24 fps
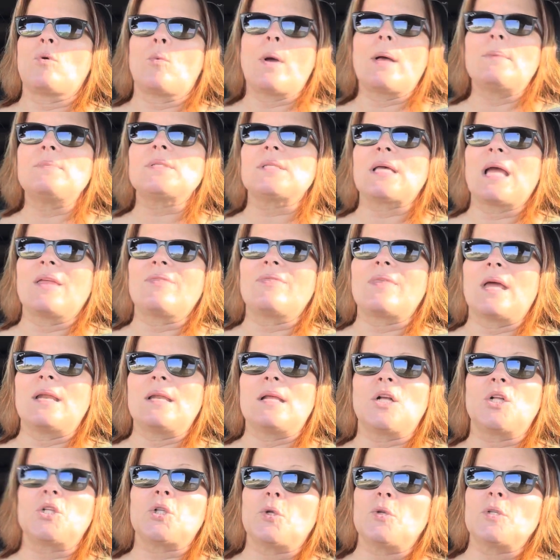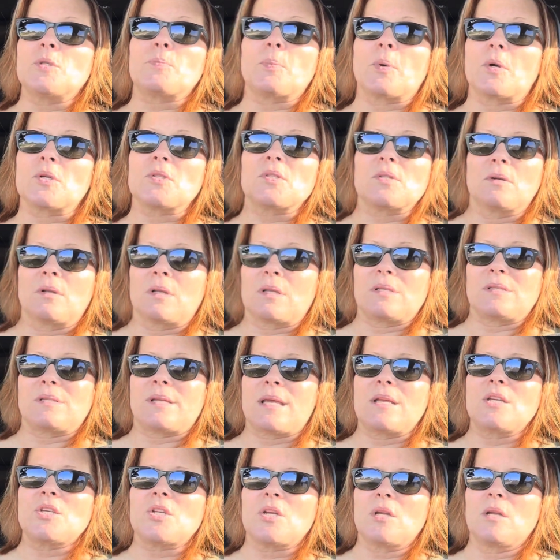website that includes
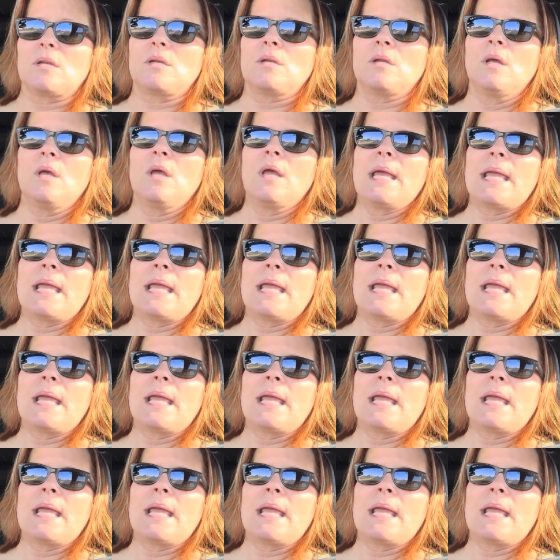personalization